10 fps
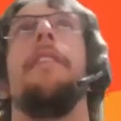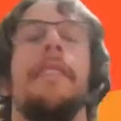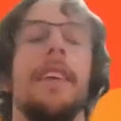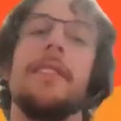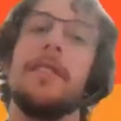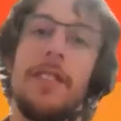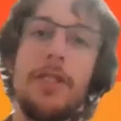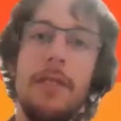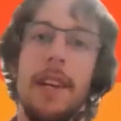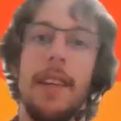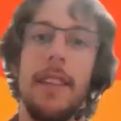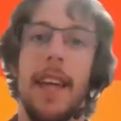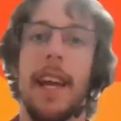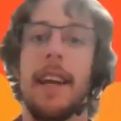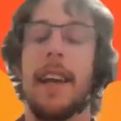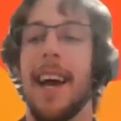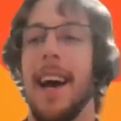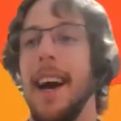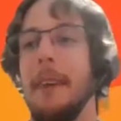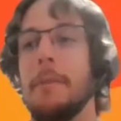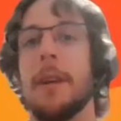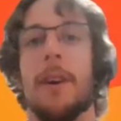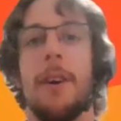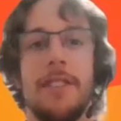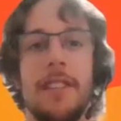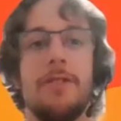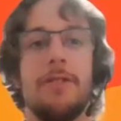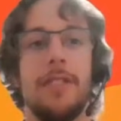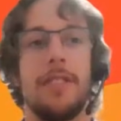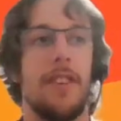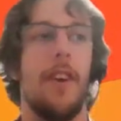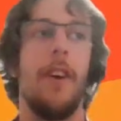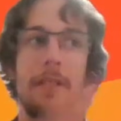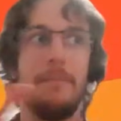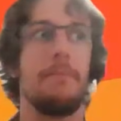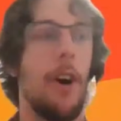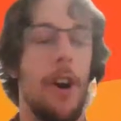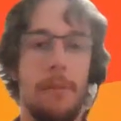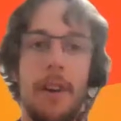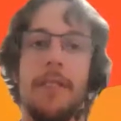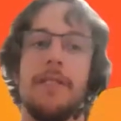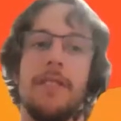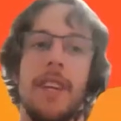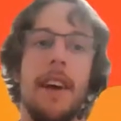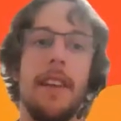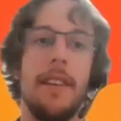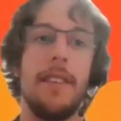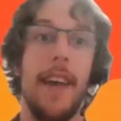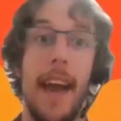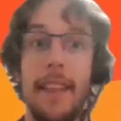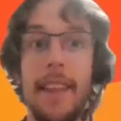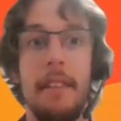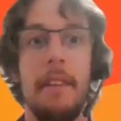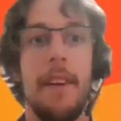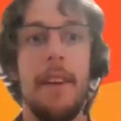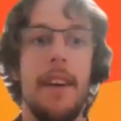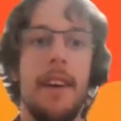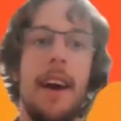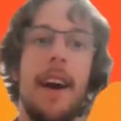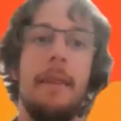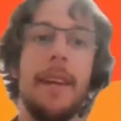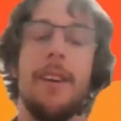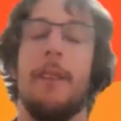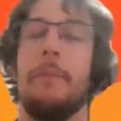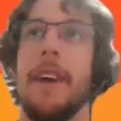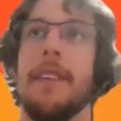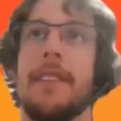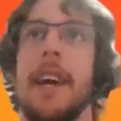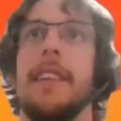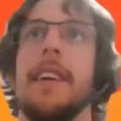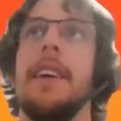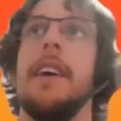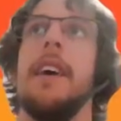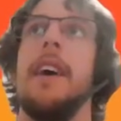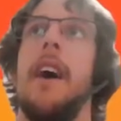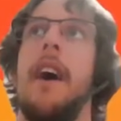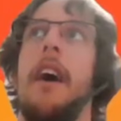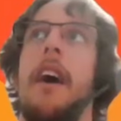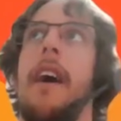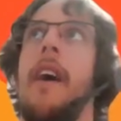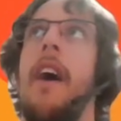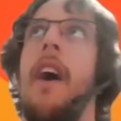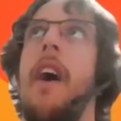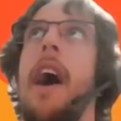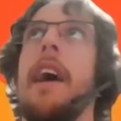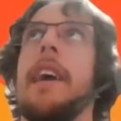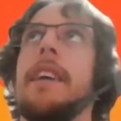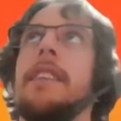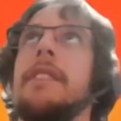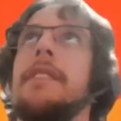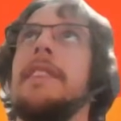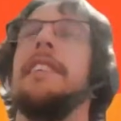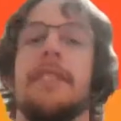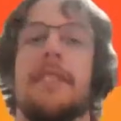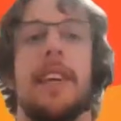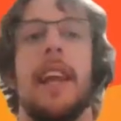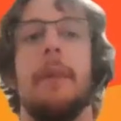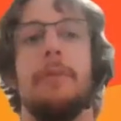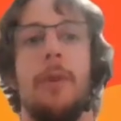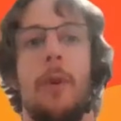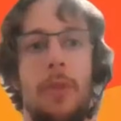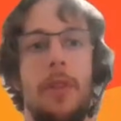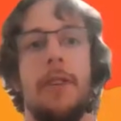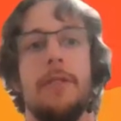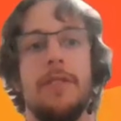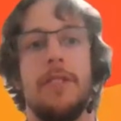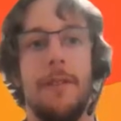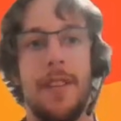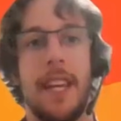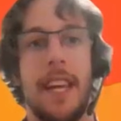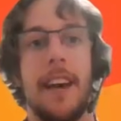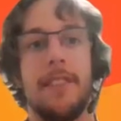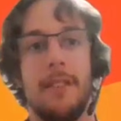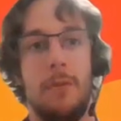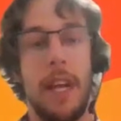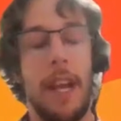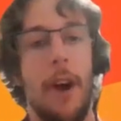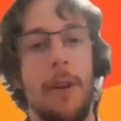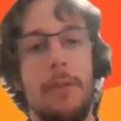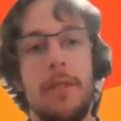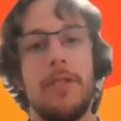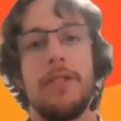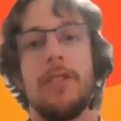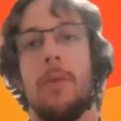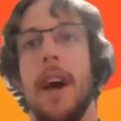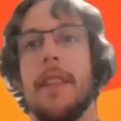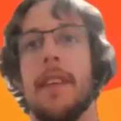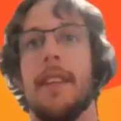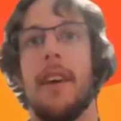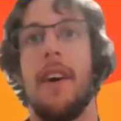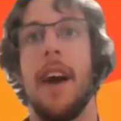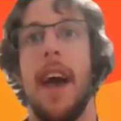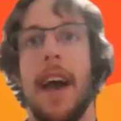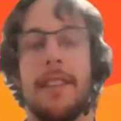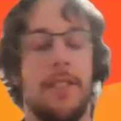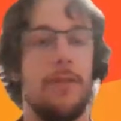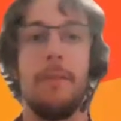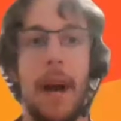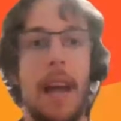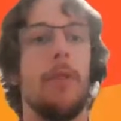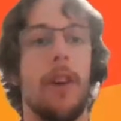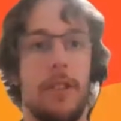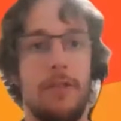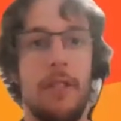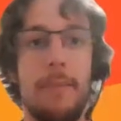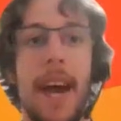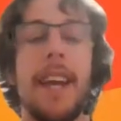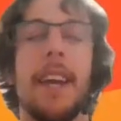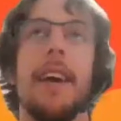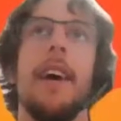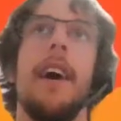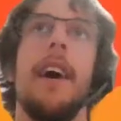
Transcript: and this is the tricky thing, because interest on home loans is done daily. They compound it daily. I didn't set up all those offset accounts in one go, just the way that I had to do the paperwork through the bank.